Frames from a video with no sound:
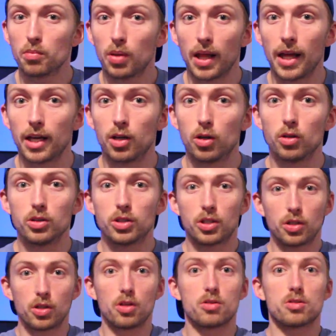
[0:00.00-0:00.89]
plank hold. You
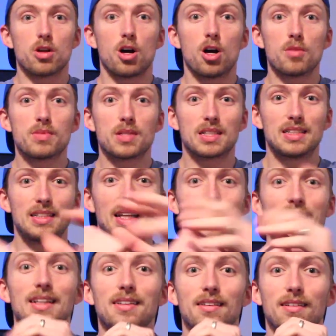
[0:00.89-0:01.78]
can do those arms
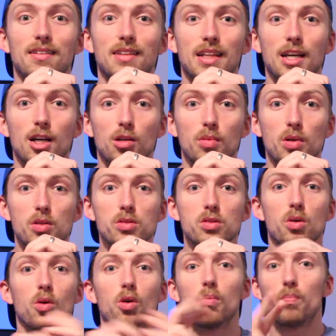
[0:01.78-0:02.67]
extended on the elbows
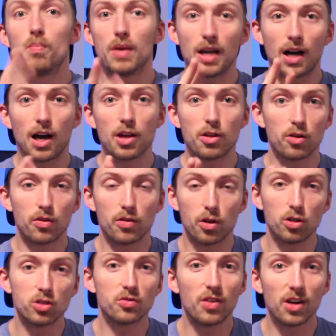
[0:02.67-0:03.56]
or either of
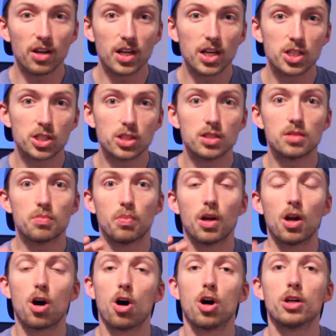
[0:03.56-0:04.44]
those variations,
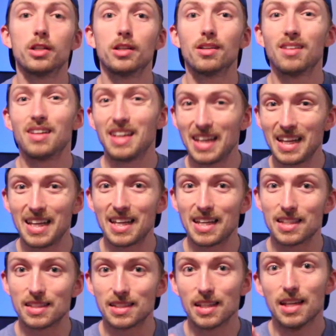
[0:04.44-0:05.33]
but on your
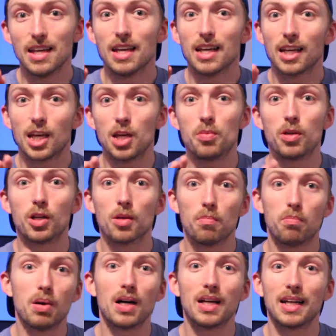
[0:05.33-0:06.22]
knees, keeping your
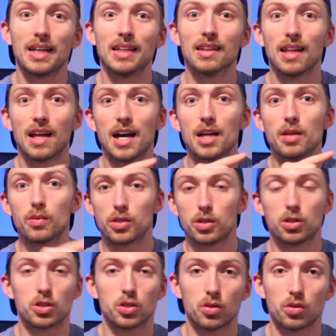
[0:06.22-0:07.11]
butt in line with
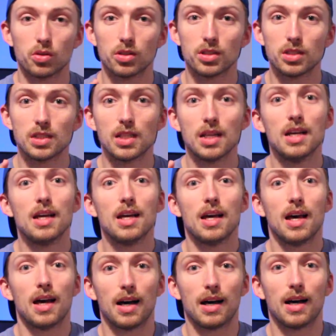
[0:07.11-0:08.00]
your shoulders
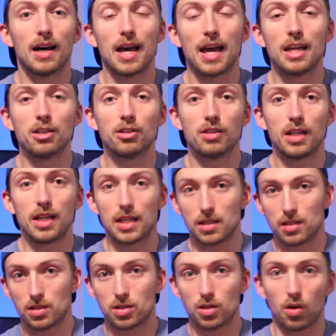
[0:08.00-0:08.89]
and your knees.
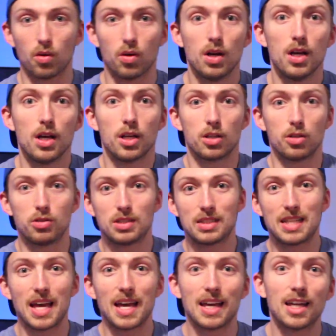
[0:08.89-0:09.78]
So you'd
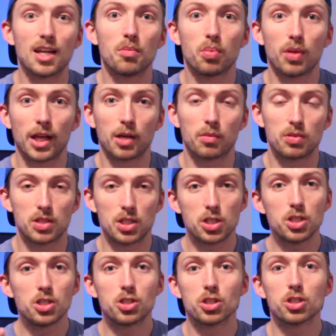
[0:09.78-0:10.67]
stay in a plank
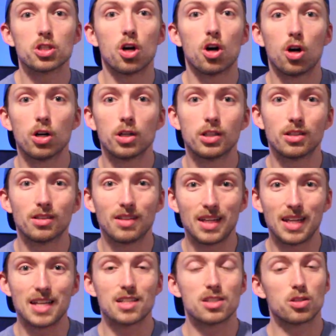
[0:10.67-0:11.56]
position just on your
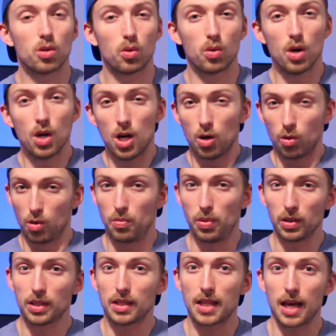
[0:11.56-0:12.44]
knees. So we're
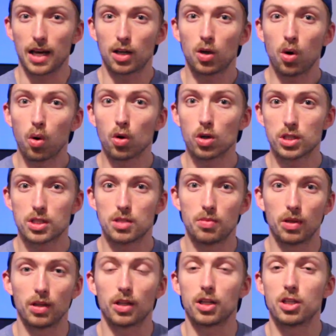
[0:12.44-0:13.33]
building that core
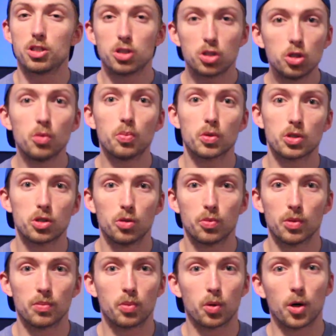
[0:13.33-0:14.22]
stability. Super,
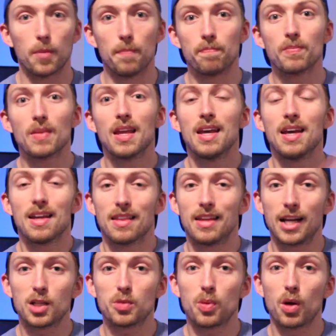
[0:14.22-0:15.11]
super important. The
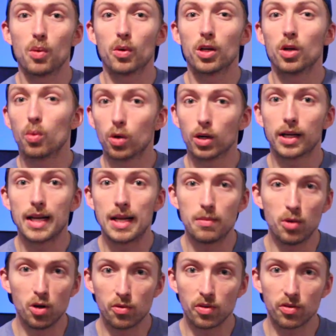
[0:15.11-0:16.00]
next part, we're gonna work in a
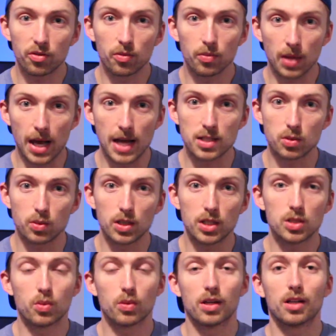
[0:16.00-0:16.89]
movement from last week.
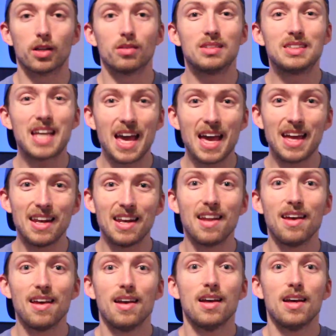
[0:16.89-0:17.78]
So we're gonna go 10
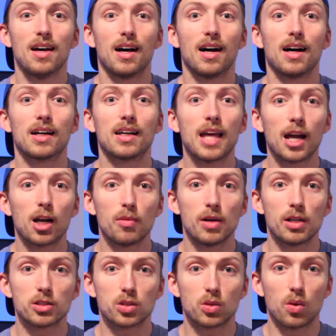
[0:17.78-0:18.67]

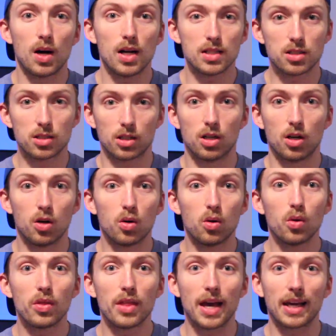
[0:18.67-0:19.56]
kettlebell squats. You're gonna
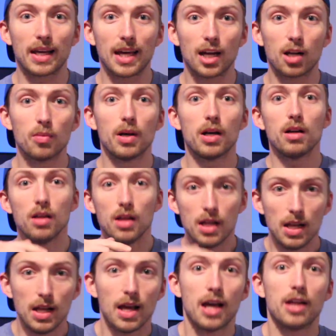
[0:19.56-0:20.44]
hold that kettlebell
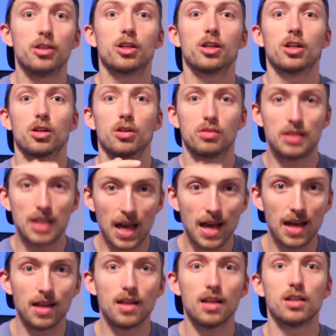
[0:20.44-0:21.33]
and you're gonna go
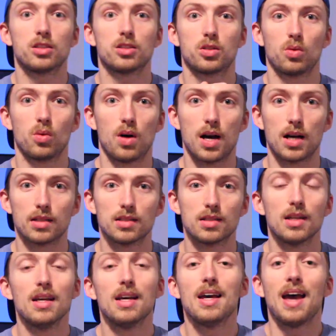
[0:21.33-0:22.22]
10 squats.
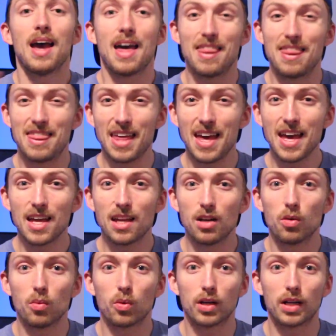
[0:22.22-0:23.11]
And
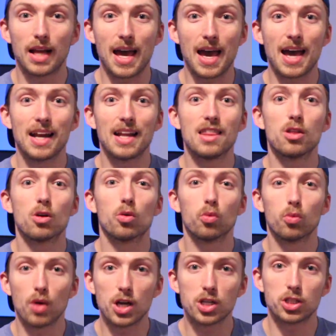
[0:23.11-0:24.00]
then we're gonna add in the
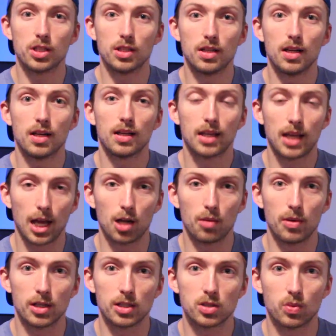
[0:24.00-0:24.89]
Russian
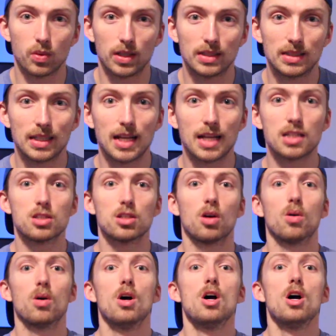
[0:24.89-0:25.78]
kettlebell swing today.
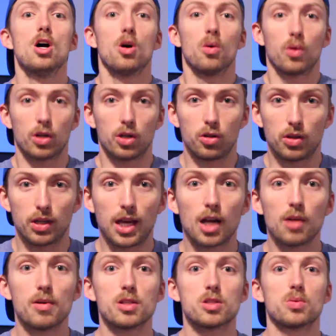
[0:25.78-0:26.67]
So we're gonna do the
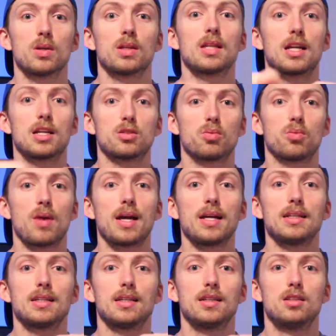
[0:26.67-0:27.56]
kettlebell swing that is
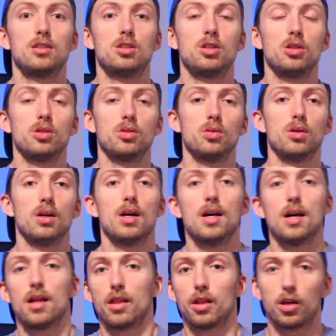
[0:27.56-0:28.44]
right to
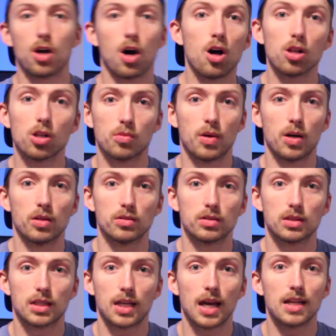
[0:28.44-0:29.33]
the
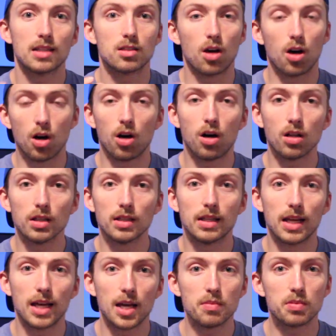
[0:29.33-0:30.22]
collarbones. Okay, it's all in
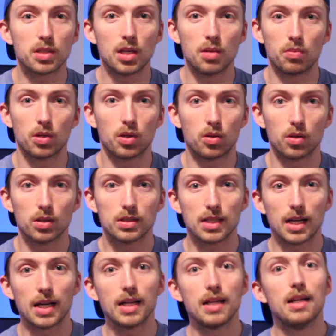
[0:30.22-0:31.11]
the hips, keep the core
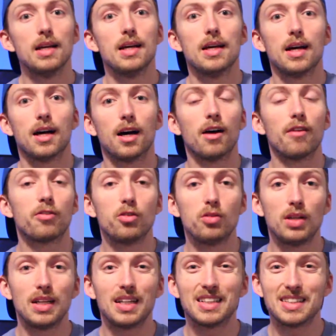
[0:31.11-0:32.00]
tight. If you
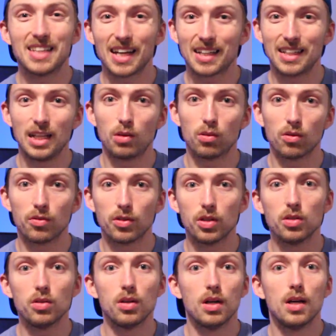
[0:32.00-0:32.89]
need a technique
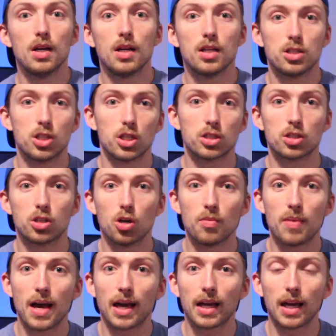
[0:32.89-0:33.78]
review, just go
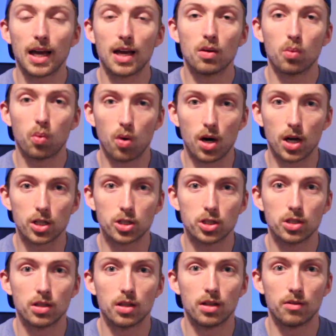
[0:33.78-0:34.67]
back and watch
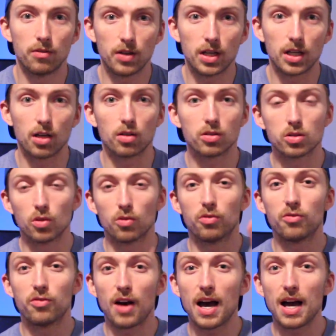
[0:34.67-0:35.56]
the video. So
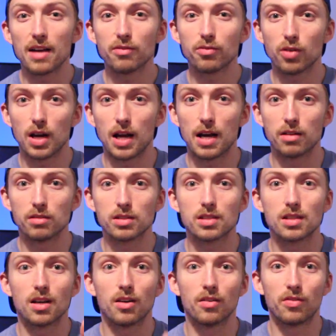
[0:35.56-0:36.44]
5 rounds
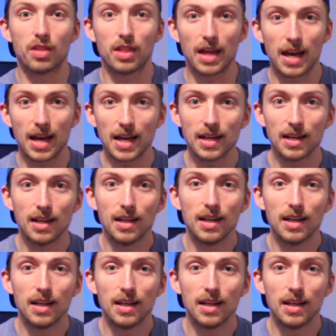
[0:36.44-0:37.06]
of that.